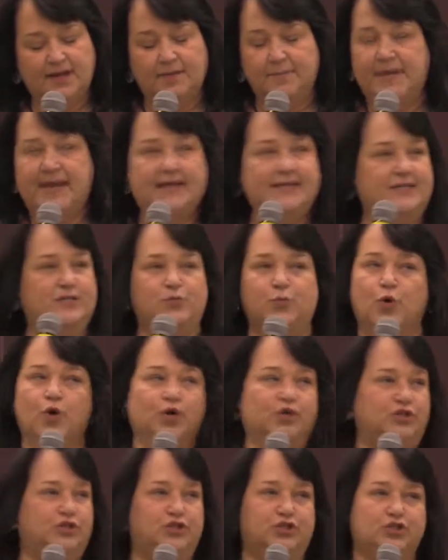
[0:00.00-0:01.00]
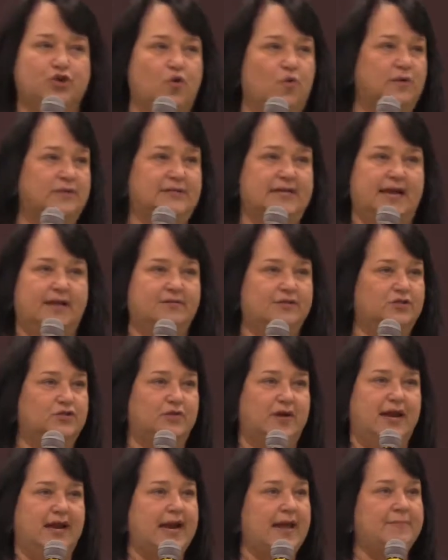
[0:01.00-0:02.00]
Man, this world's just going down the
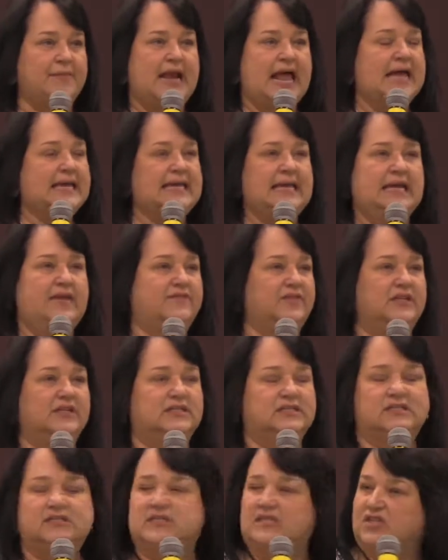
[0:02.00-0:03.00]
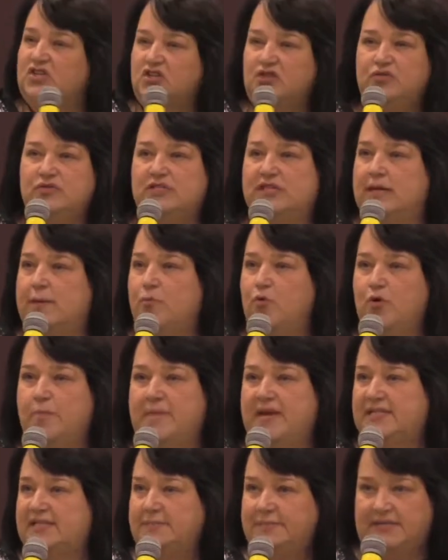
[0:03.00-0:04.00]
drain. I mean, I can't even listen to the news anymore. It
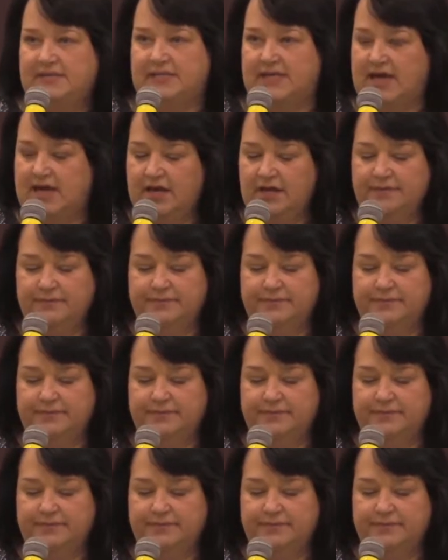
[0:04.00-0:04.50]
makes me sick.